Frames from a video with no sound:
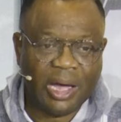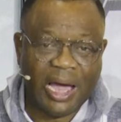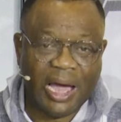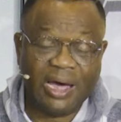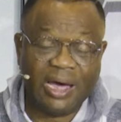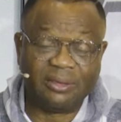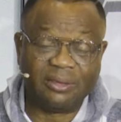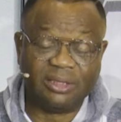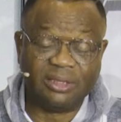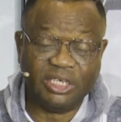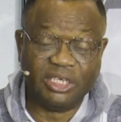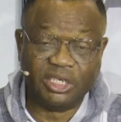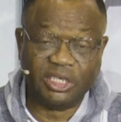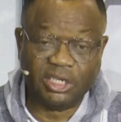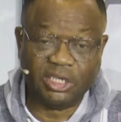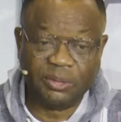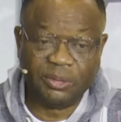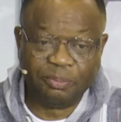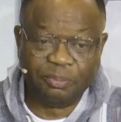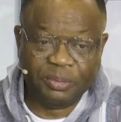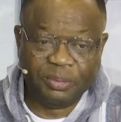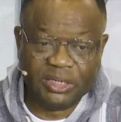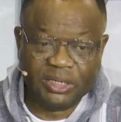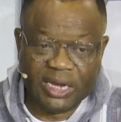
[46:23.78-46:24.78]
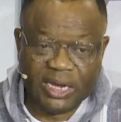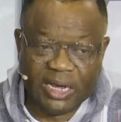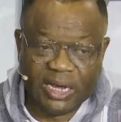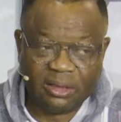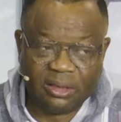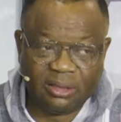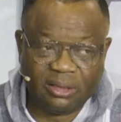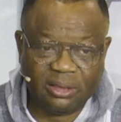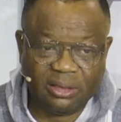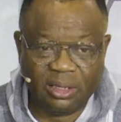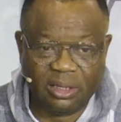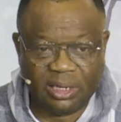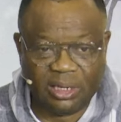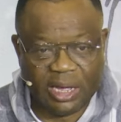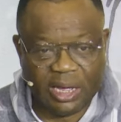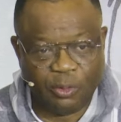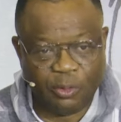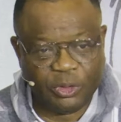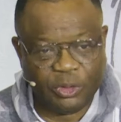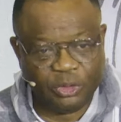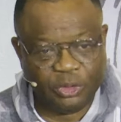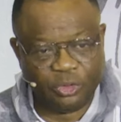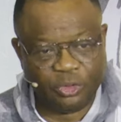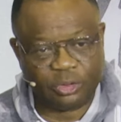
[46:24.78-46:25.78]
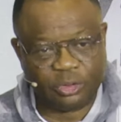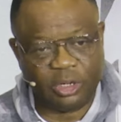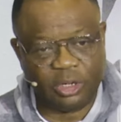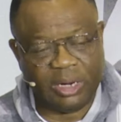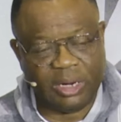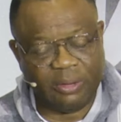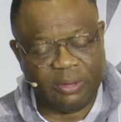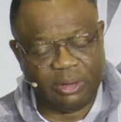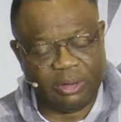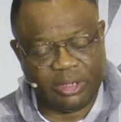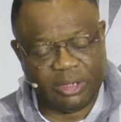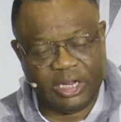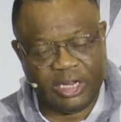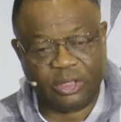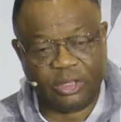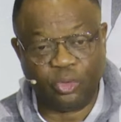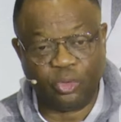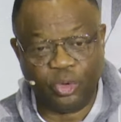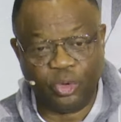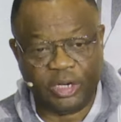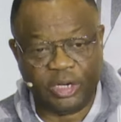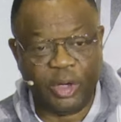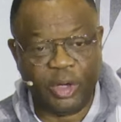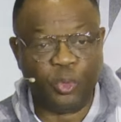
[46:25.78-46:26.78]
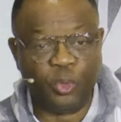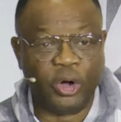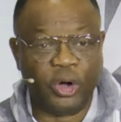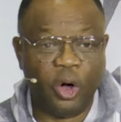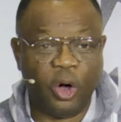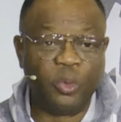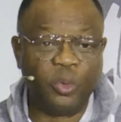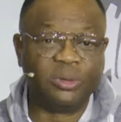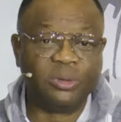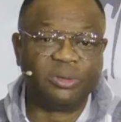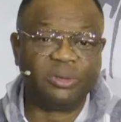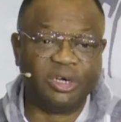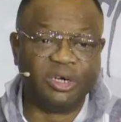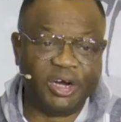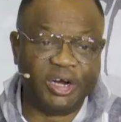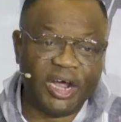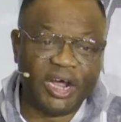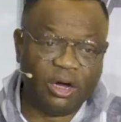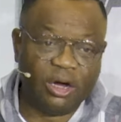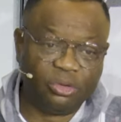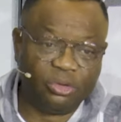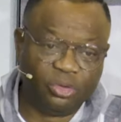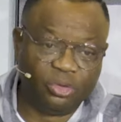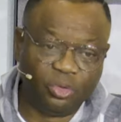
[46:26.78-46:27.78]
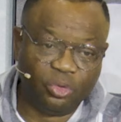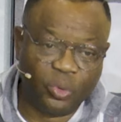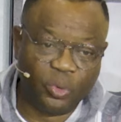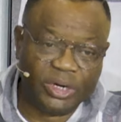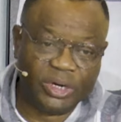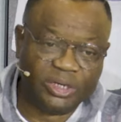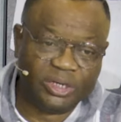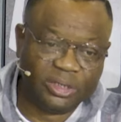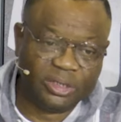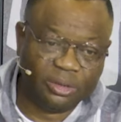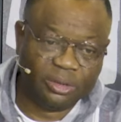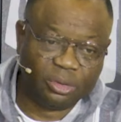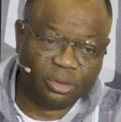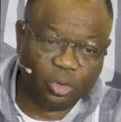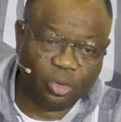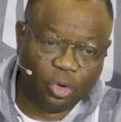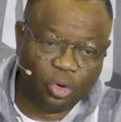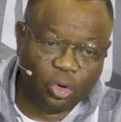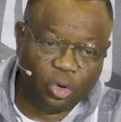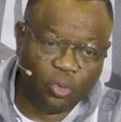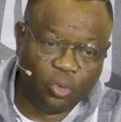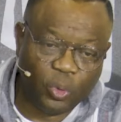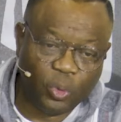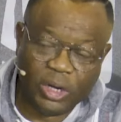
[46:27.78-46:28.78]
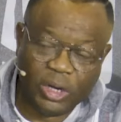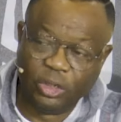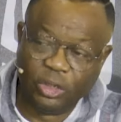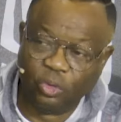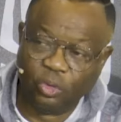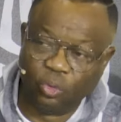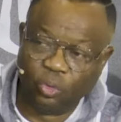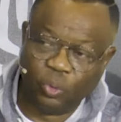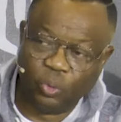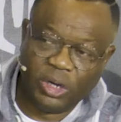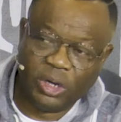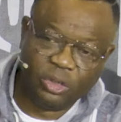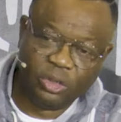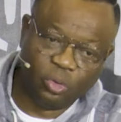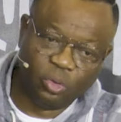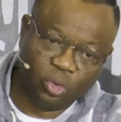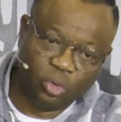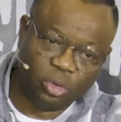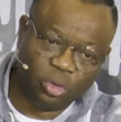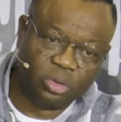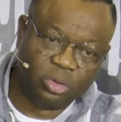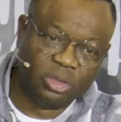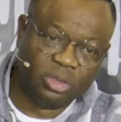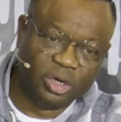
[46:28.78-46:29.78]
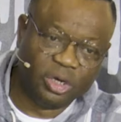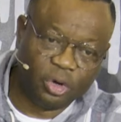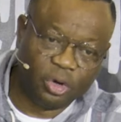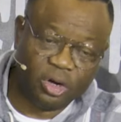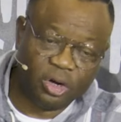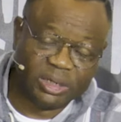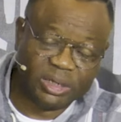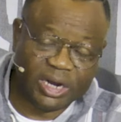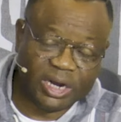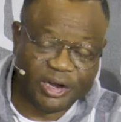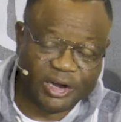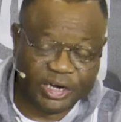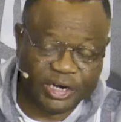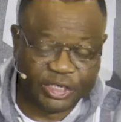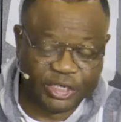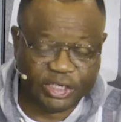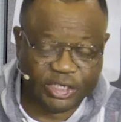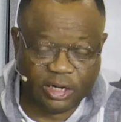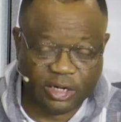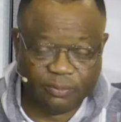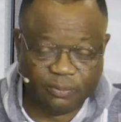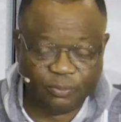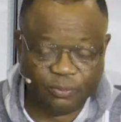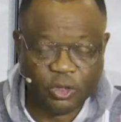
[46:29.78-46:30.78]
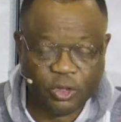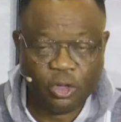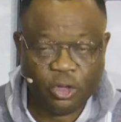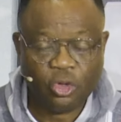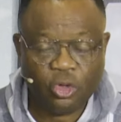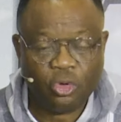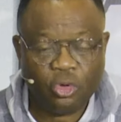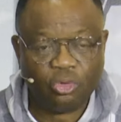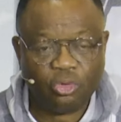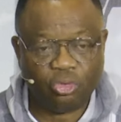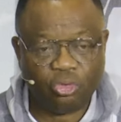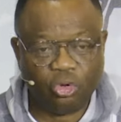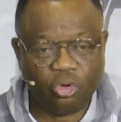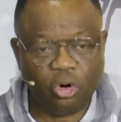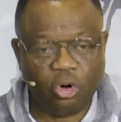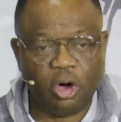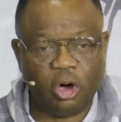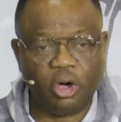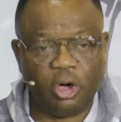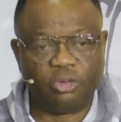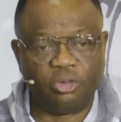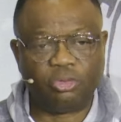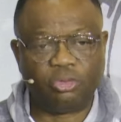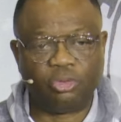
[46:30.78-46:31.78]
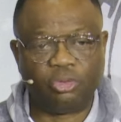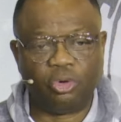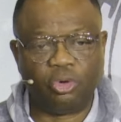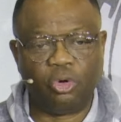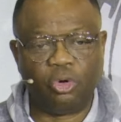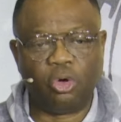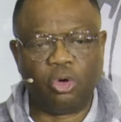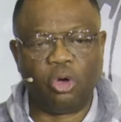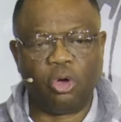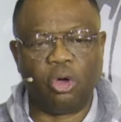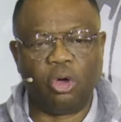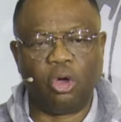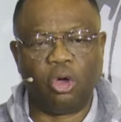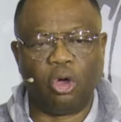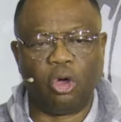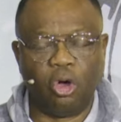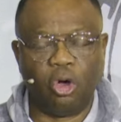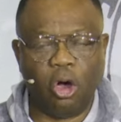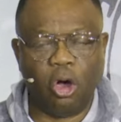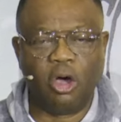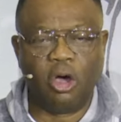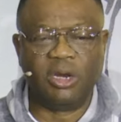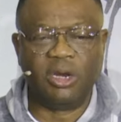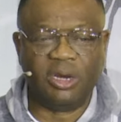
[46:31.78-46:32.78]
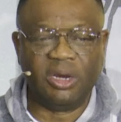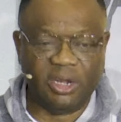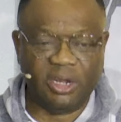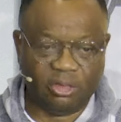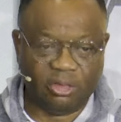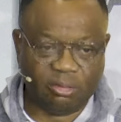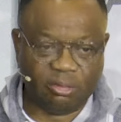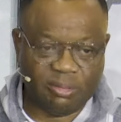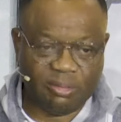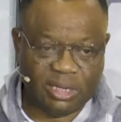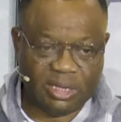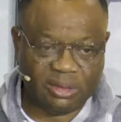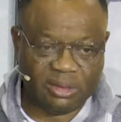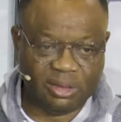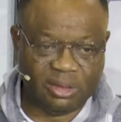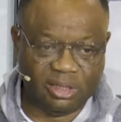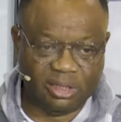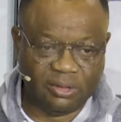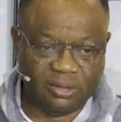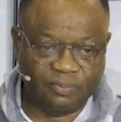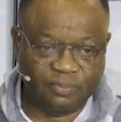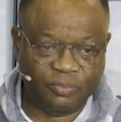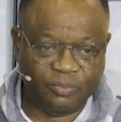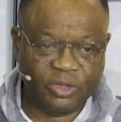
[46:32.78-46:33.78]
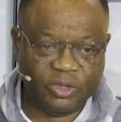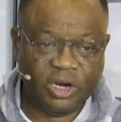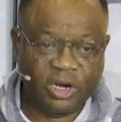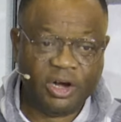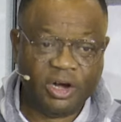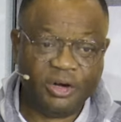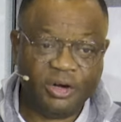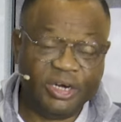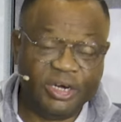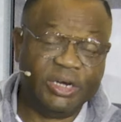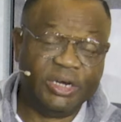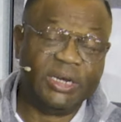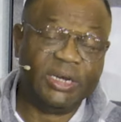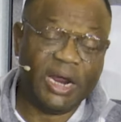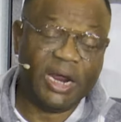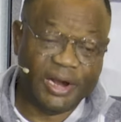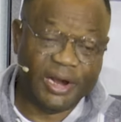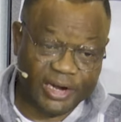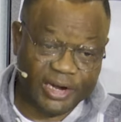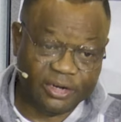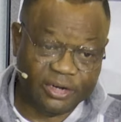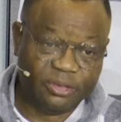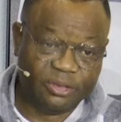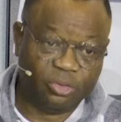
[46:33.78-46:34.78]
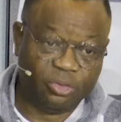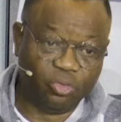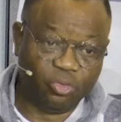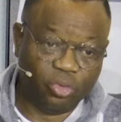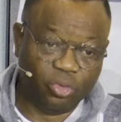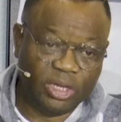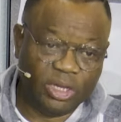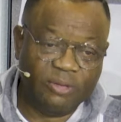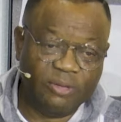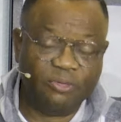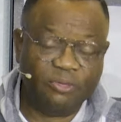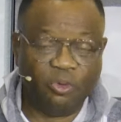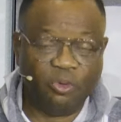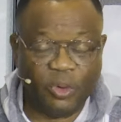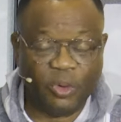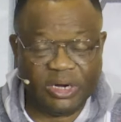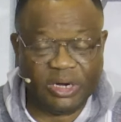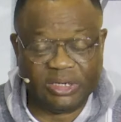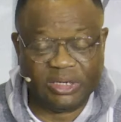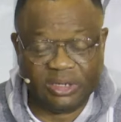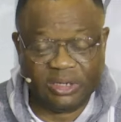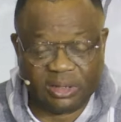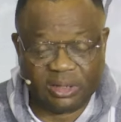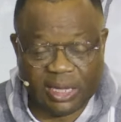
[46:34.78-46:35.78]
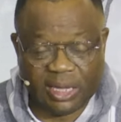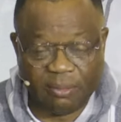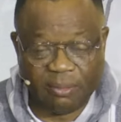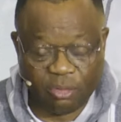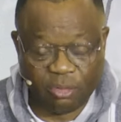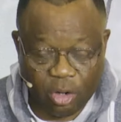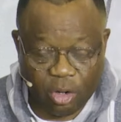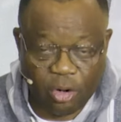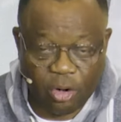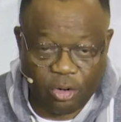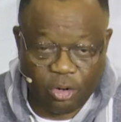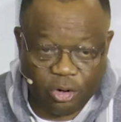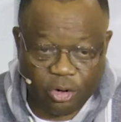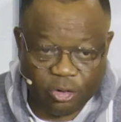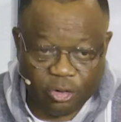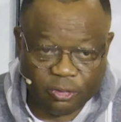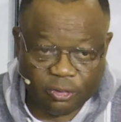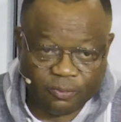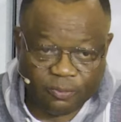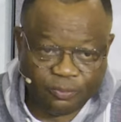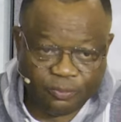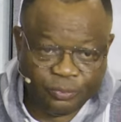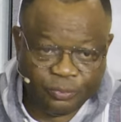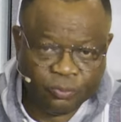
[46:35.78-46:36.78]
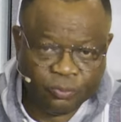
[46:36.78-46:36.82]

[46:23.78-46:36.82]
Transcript: As the GPS that we use on a day-to-day, we always reroute you when things go when you when you go the wrong direction so also God in his mercy redirects you, even when things have gone wrong.